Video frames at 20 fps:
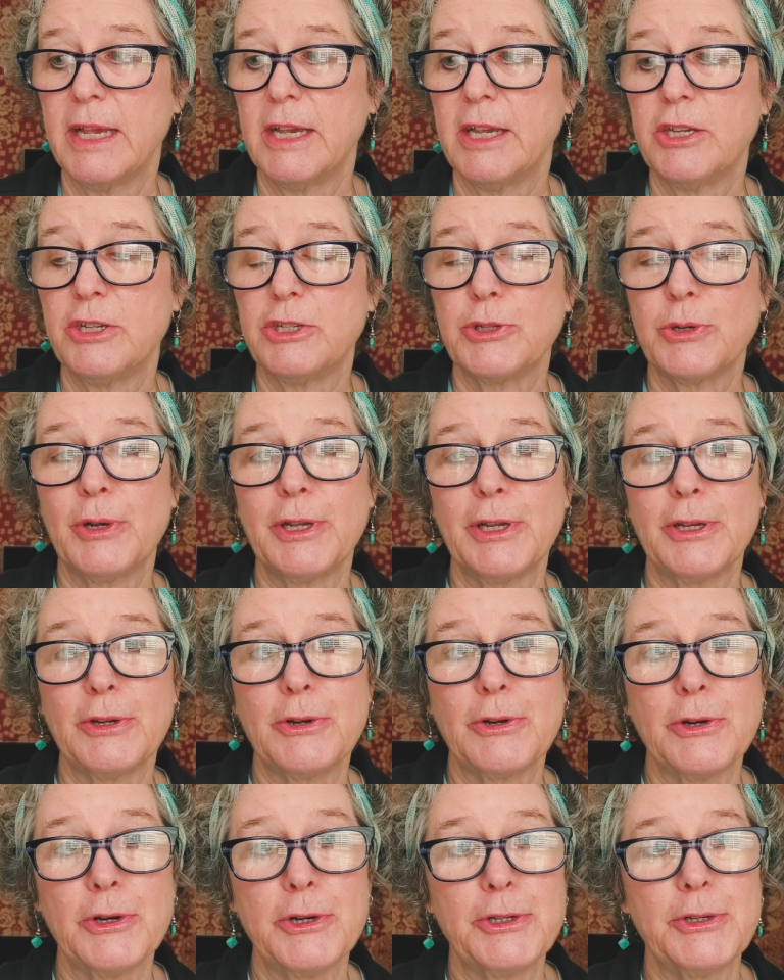So I
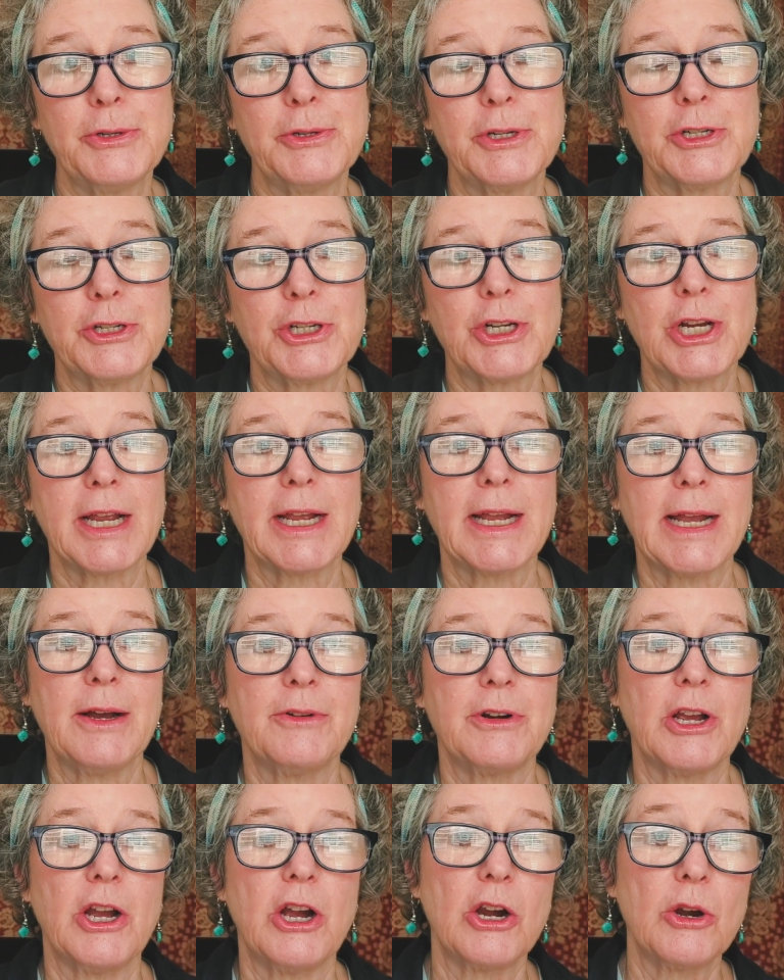encourage you to check
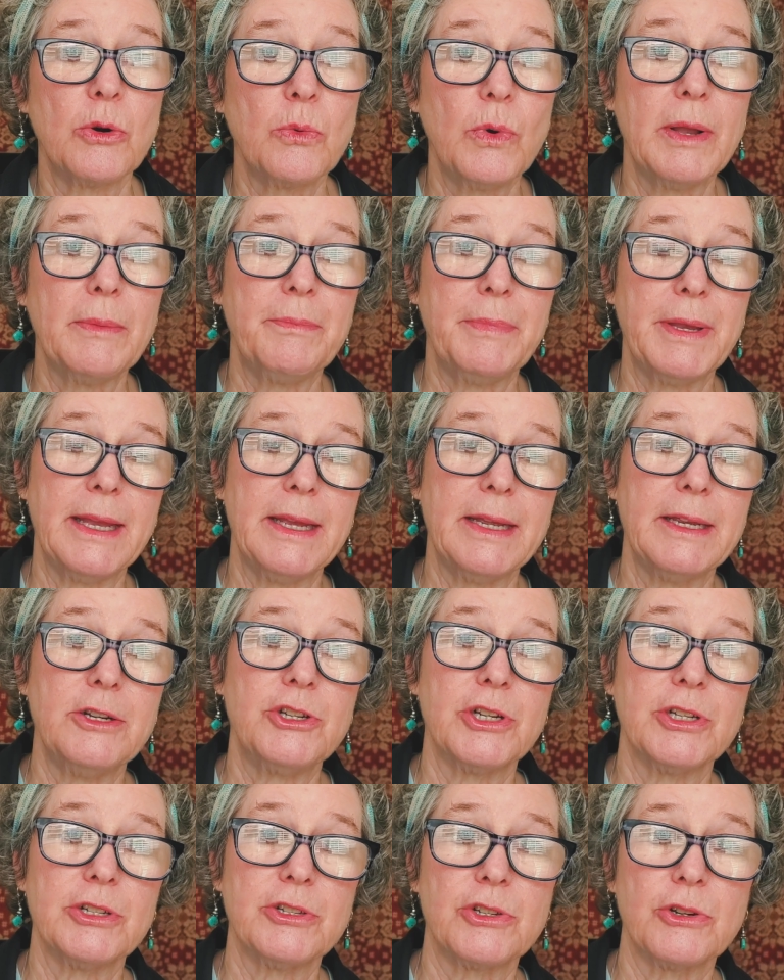out our
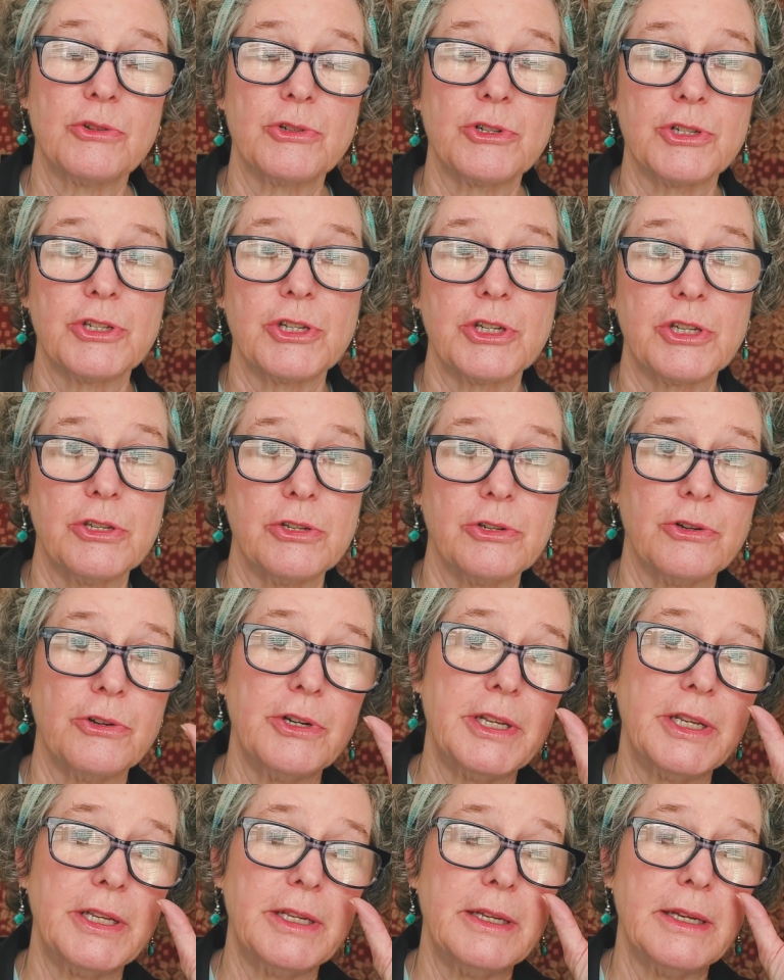webpage on Social
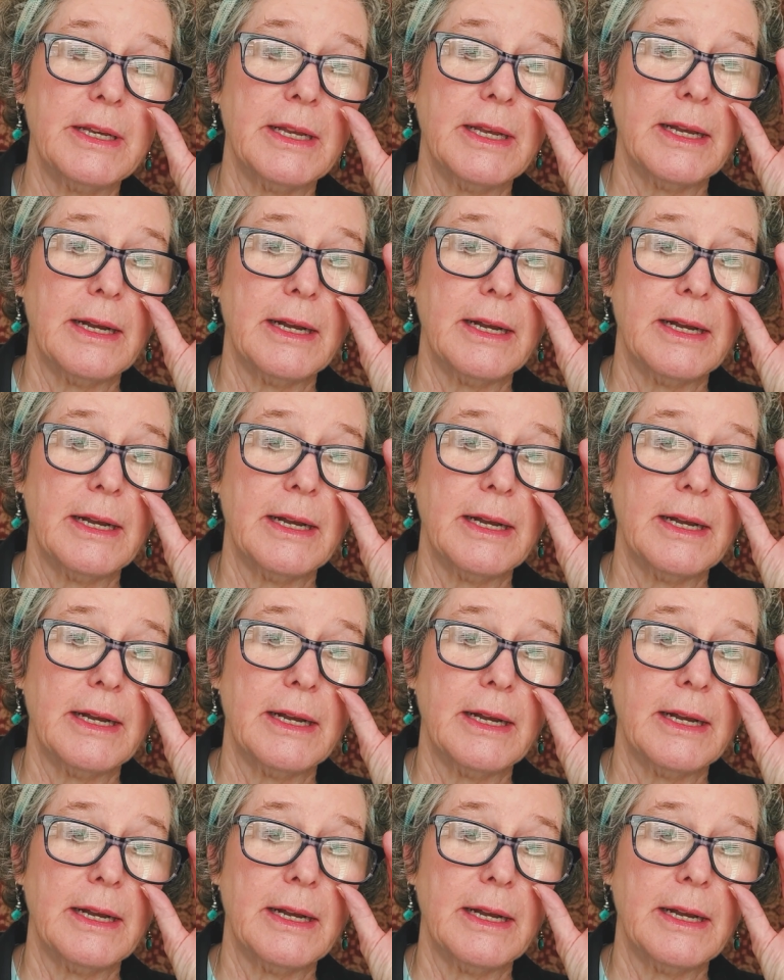Security,